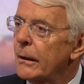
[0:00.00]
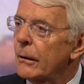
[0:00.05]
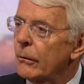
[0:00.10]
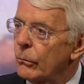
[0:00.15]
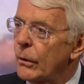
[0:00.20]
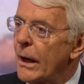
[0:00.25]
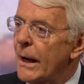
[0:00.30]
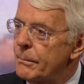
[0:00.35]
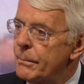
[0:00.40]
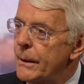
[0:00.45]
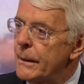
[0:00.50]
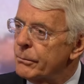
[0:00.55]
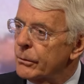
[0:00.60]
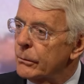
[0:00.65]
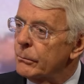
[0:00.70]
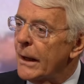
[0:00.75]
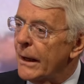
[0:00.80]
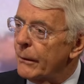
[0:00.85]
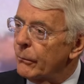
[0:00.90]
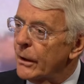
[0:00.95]
why people
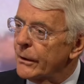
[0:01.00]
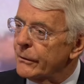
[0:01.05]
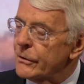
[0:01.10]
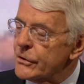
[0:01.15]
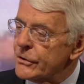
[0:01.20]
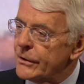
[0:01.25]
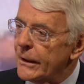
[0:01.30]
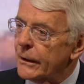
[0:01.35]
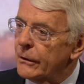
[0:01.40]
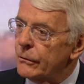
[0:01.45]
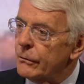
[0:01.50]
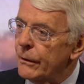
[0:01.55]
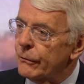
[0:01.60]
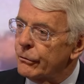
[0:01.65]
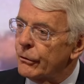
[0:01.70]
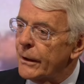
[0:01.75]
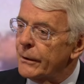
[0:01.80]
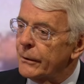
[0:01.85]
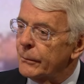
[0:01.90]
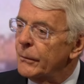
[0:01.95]
might want a second
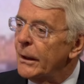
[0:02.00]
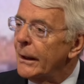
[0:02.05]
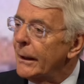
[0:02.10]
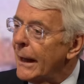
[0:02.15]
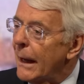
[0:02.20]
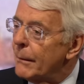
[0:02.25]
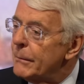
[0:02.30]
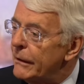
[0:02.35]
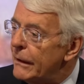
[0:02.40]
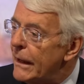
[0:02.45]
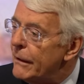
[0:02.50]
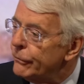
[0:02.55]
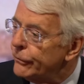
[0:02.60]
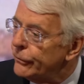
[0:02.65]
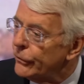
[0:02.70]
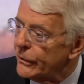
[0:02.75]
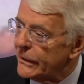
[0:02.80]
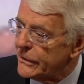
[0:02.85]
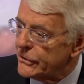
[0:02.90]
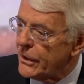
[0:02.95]
referendum. I mean, if,
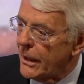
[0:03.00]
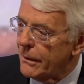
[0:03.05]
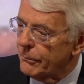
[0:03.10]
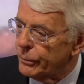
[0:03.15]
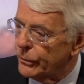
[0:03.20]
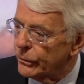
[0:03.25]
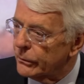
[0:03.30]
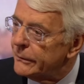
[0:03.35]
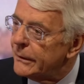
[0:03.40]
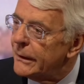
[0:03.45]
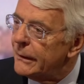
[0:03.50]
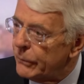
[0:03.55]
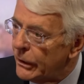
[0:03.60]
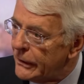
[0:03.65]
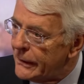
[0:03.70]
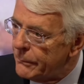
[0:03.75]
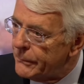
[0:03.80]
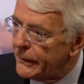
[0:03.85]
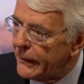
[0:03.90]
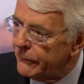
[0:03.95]
for example, well,
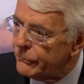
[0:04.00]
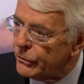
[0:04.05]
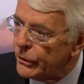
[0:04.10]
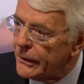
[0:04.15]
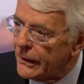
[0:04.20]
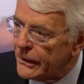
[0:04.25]
let me give you an